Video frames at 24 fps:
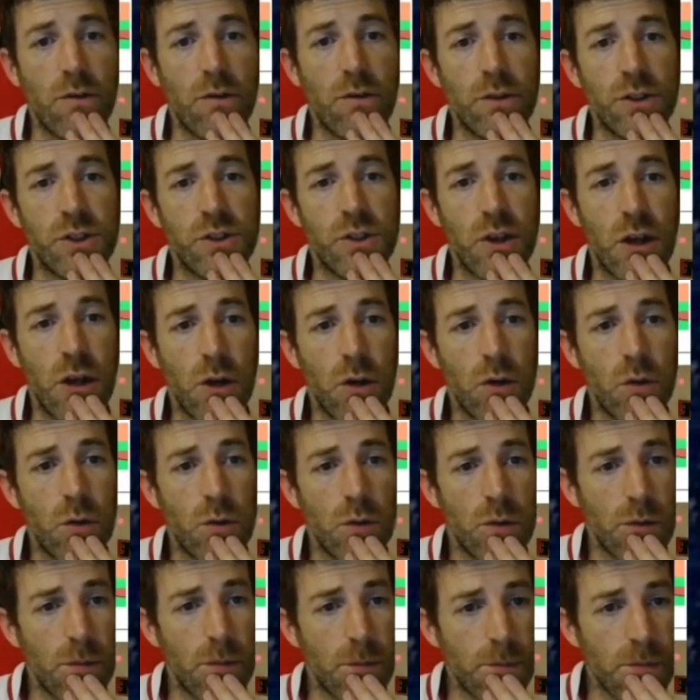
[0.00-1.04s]
So,
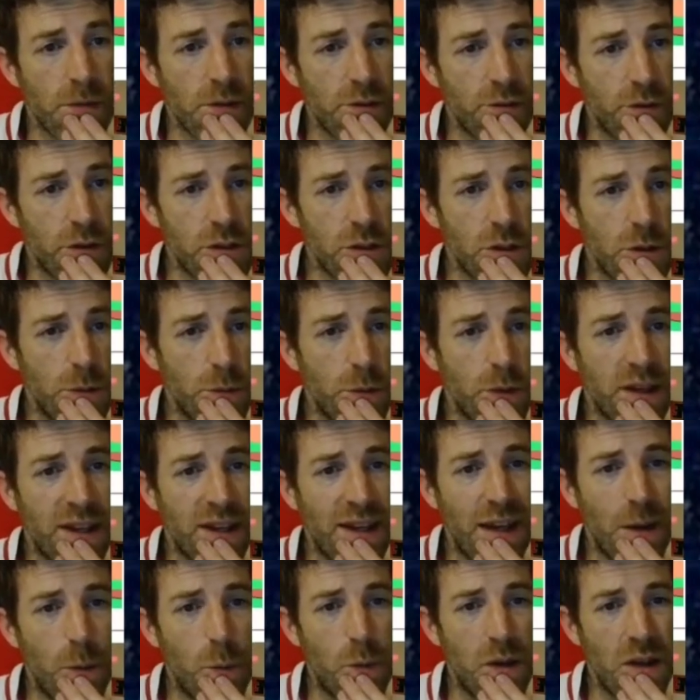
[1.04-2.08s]
for example, in
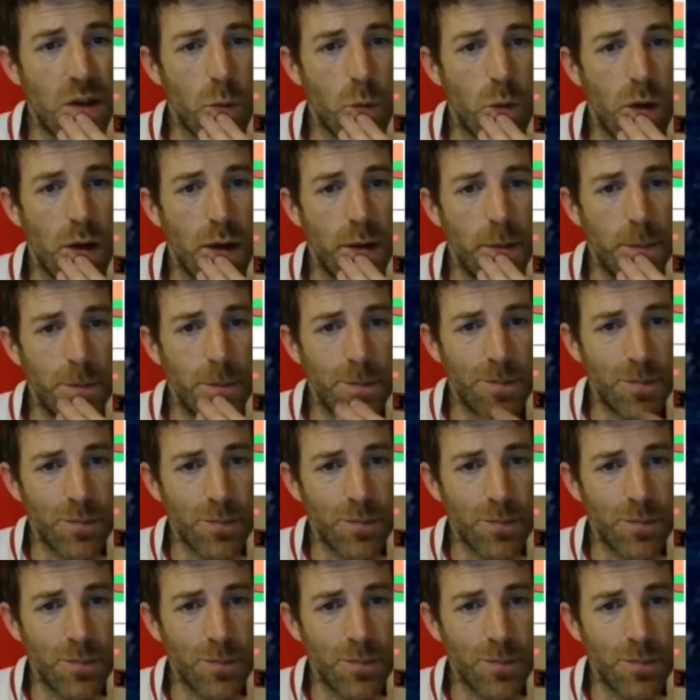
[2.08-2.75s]
game week 1,